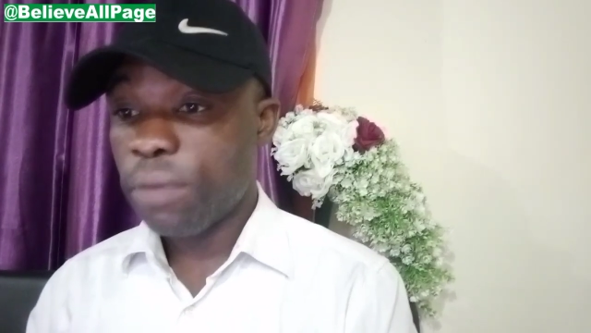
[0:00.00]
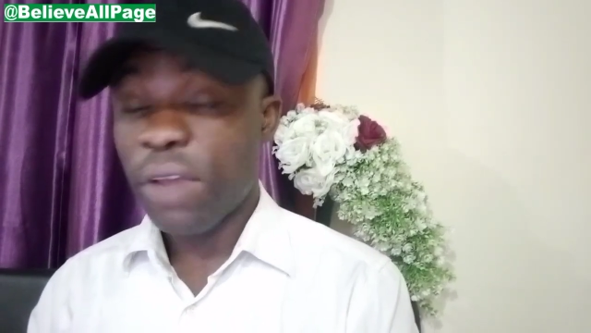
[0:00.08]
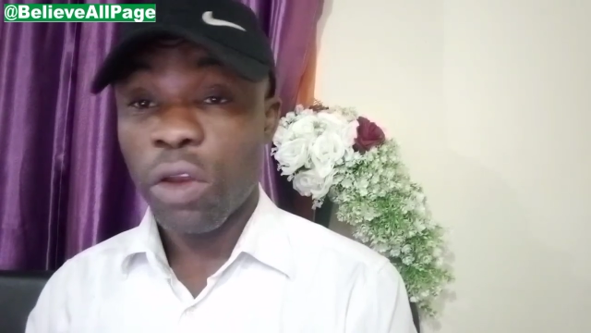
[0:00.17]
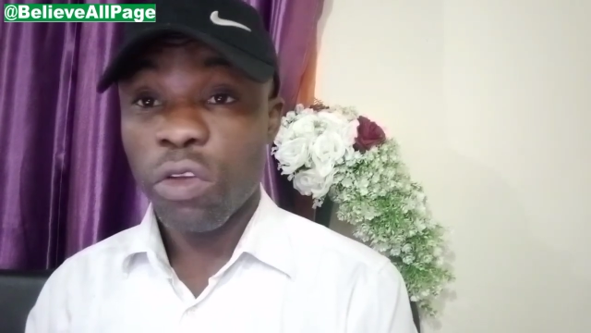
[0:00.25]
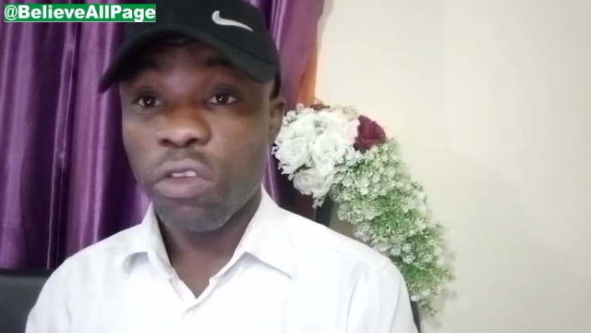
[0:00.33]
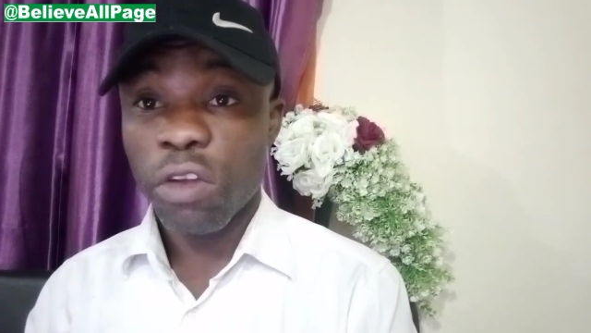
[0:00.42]
you
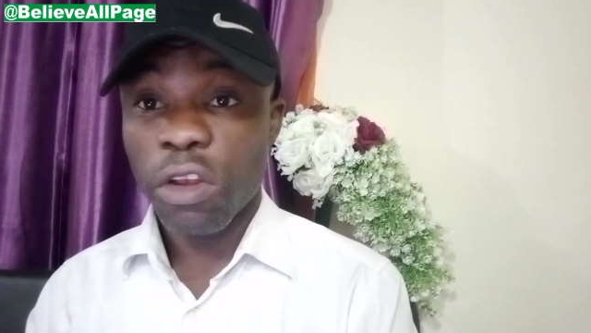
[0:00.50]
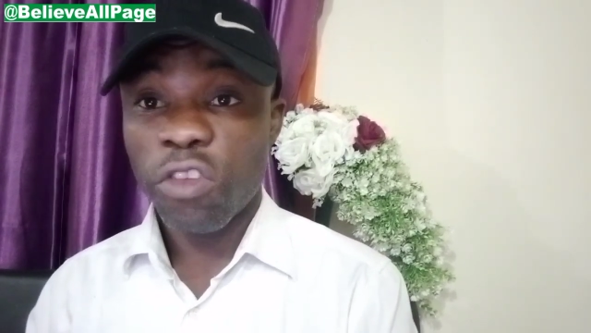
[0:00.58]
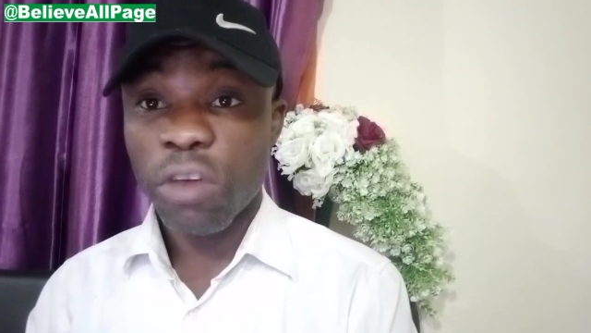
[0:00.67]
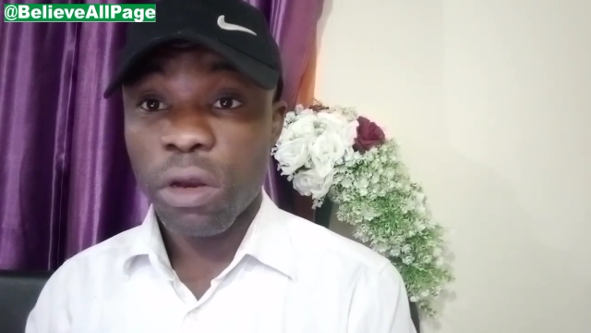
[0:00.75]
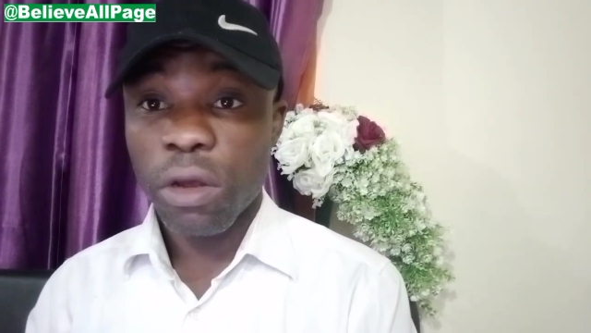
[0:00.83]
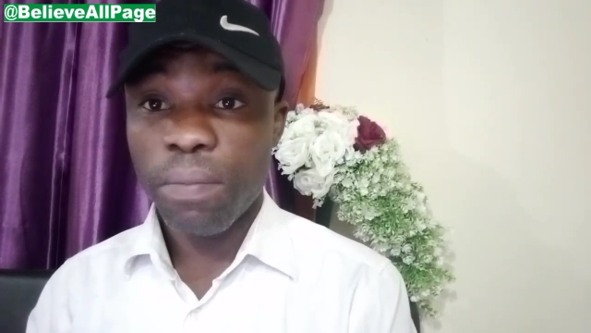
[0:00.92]
are new to this
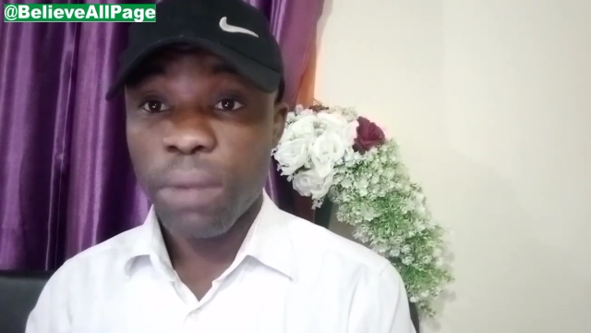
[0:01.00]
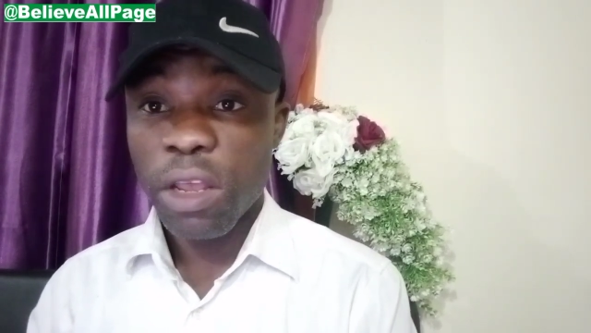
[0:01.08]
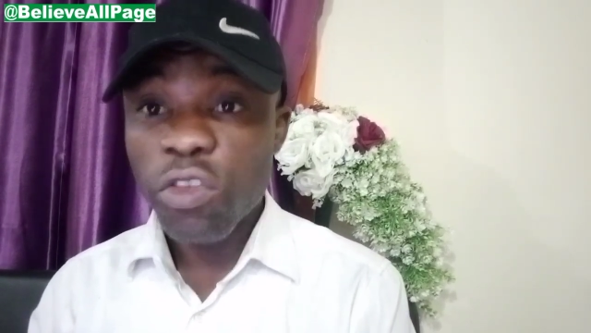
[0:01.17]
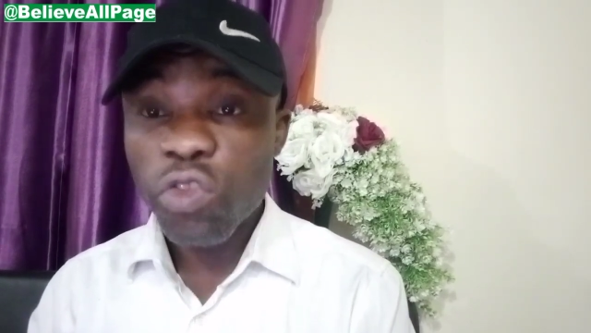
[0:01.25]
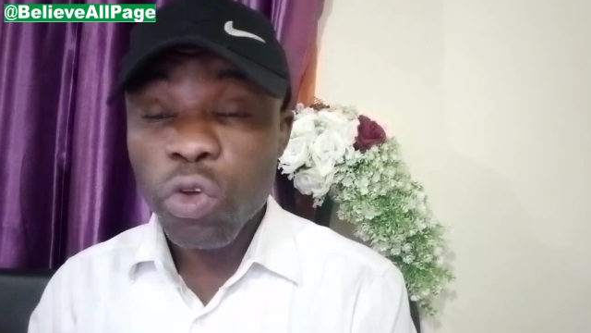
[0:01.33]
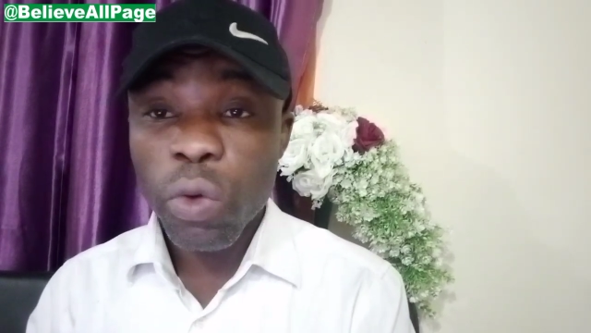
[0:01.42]
channel,
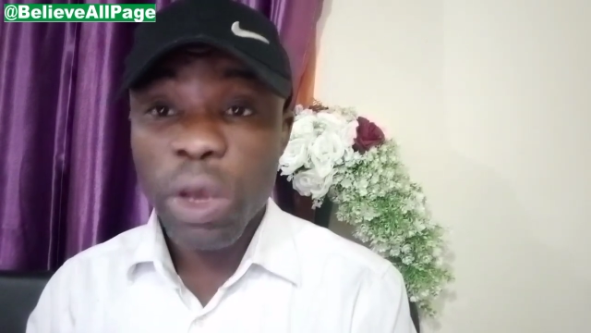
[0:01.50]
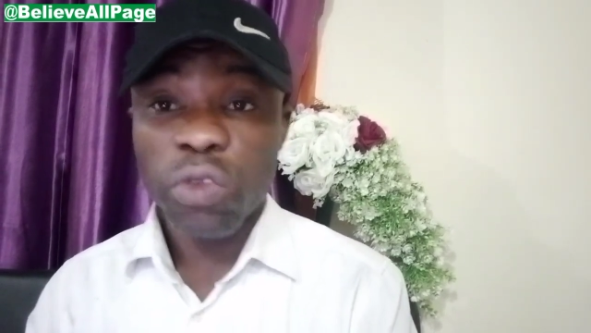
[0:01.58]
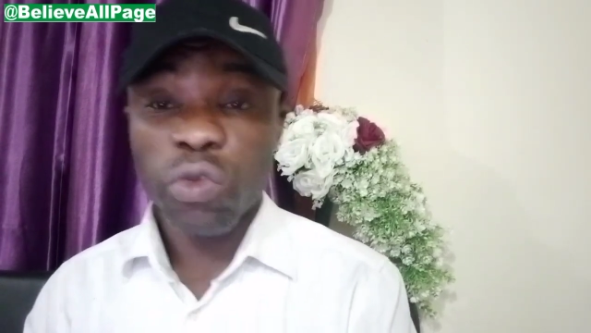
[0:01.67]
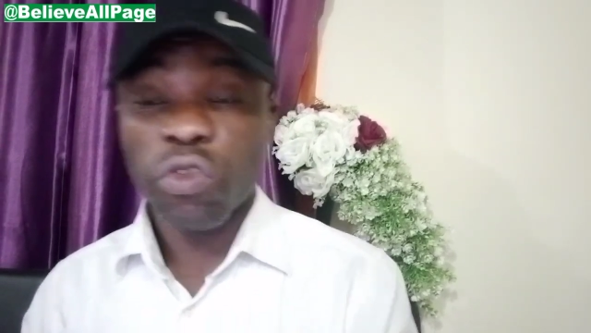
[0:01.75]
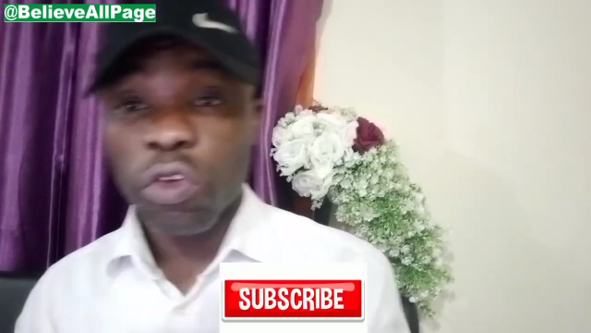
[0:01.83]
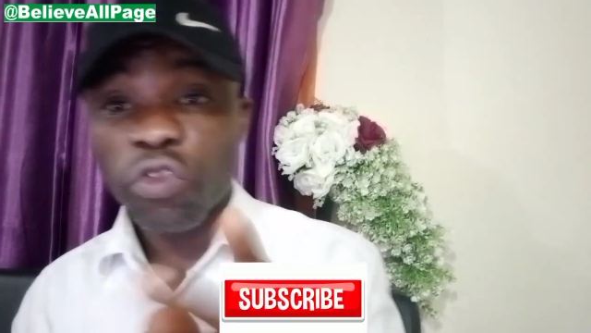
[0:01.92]
please do well
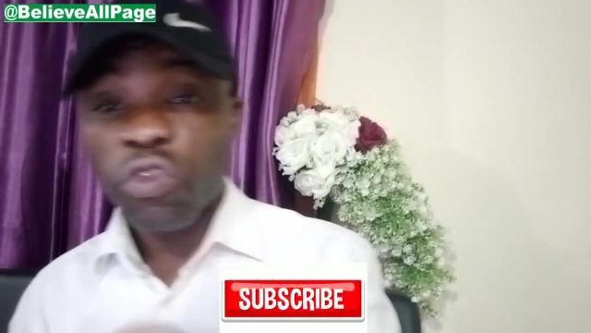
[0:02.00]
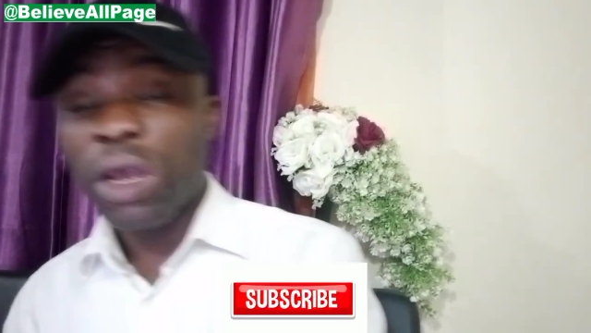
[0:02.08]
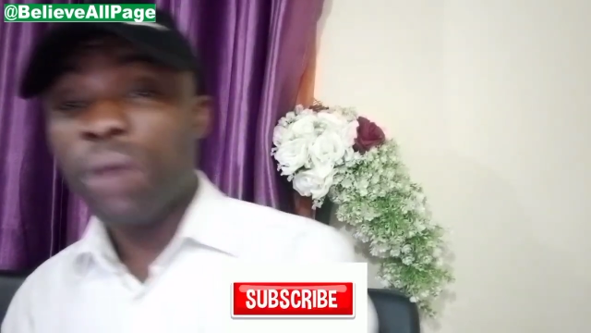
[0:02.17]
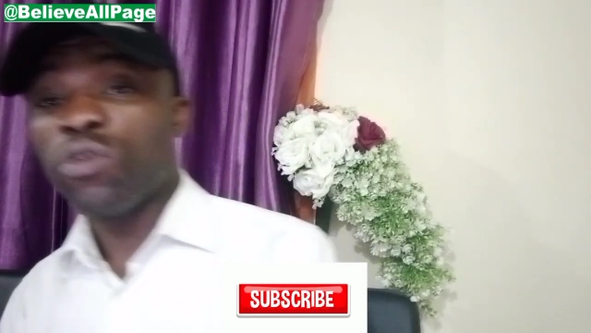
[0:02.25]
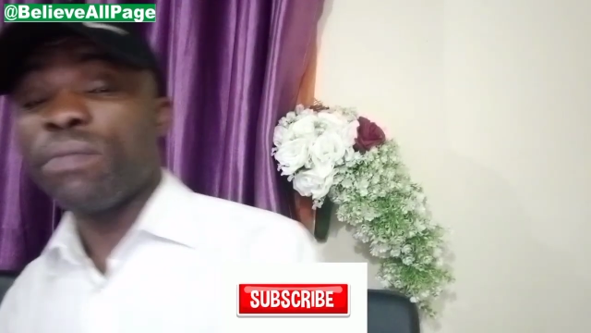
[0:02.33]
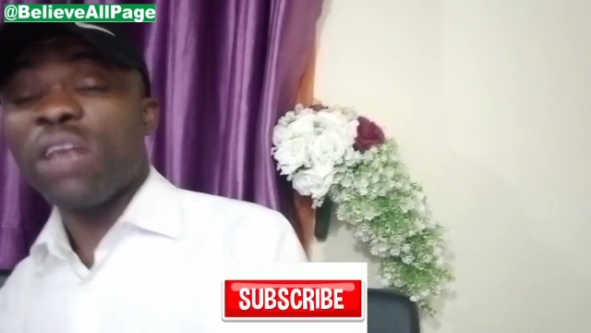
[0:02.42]
to
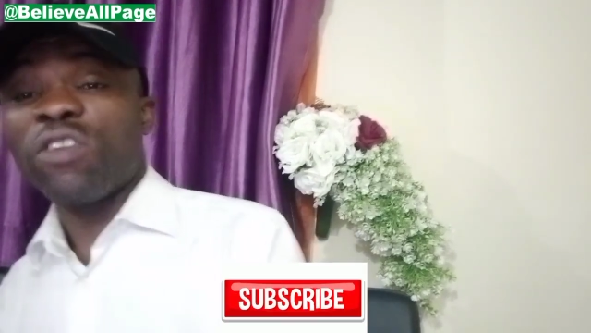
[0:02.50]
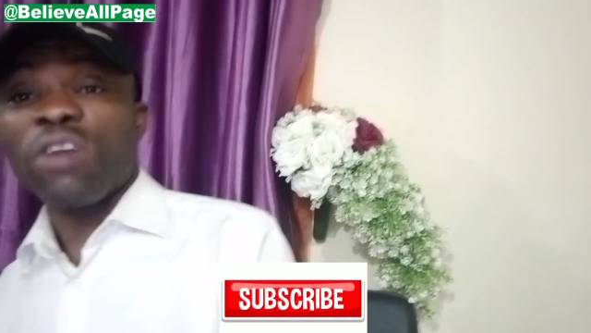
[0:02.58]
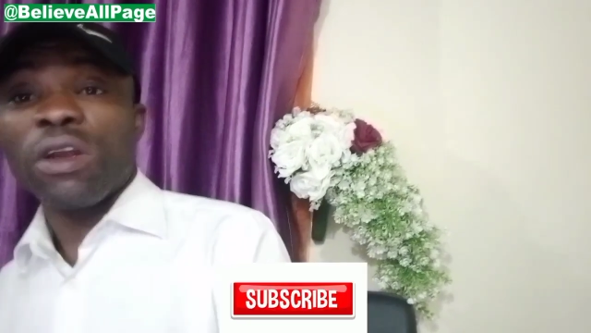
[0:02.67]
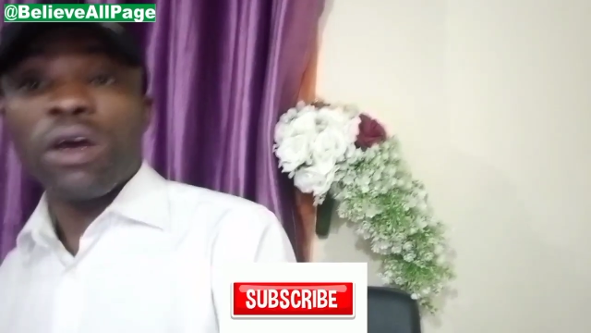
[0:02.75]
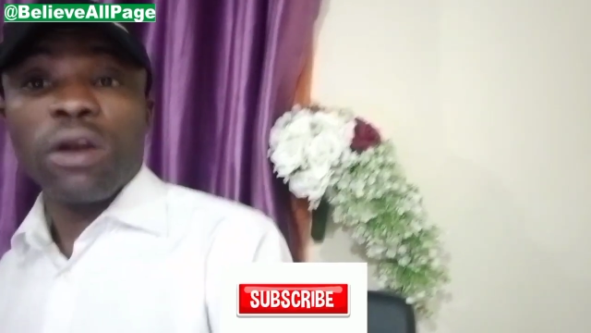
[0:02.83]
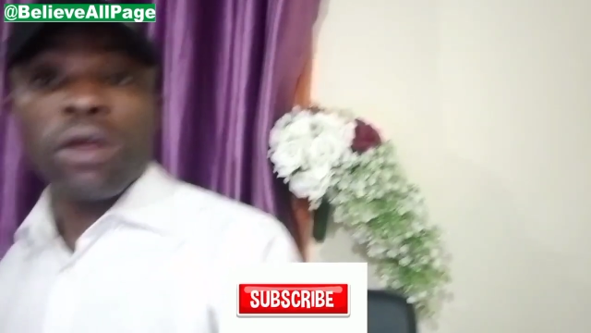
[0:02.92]
subscribe to my
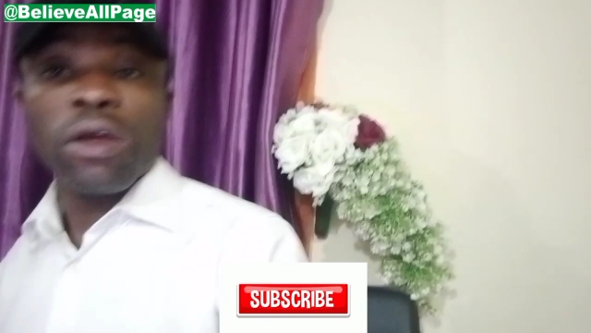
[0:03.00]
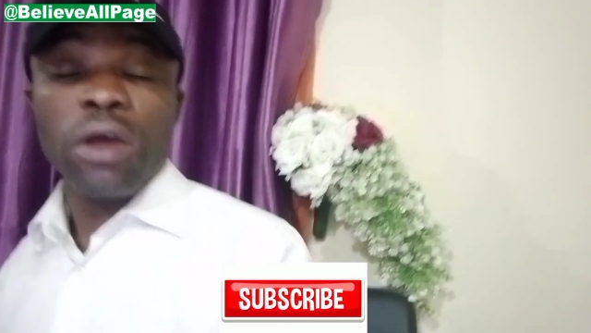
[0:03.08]
channel,